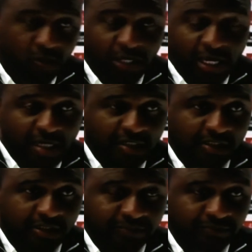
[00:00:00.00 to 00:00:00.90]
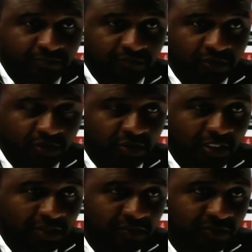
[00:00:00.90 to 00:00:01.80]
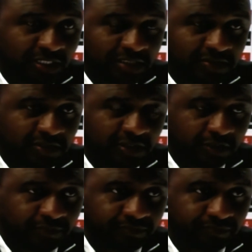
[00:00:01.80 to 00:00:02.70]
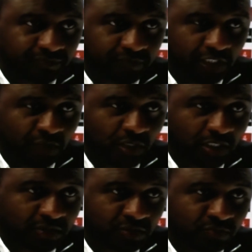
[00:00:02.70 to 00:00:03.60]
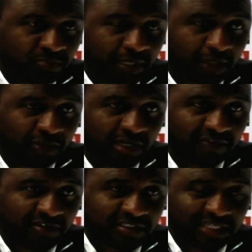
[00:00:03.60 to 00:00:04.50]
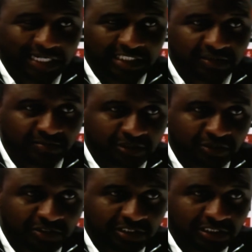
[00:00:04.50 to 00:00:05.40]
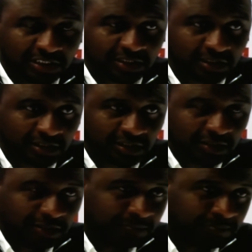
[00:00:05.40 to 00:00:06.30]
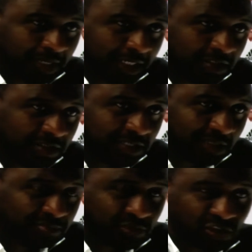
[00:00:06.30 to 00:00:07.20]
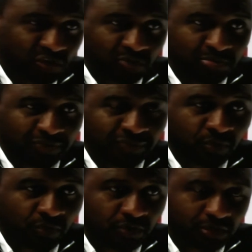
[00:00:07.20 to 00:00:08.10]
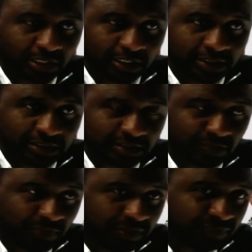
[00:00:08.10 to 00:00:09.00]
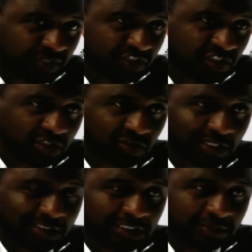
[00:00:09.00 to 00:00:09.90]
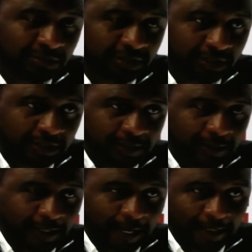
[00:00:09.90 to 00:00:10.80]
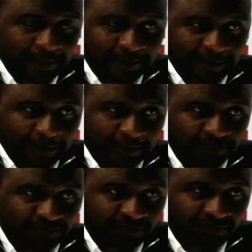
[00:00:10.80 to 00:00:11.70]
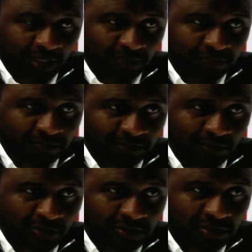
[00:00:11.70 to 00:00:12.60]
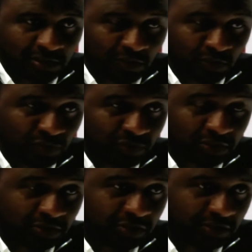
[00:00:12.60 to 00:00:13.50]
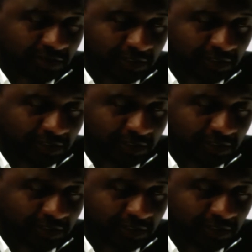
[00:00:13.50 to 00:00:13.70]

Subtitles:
Yeah, you know, I knew that Edouard could play on the left-hand side because he played that position before and with the French national team. And it was really good.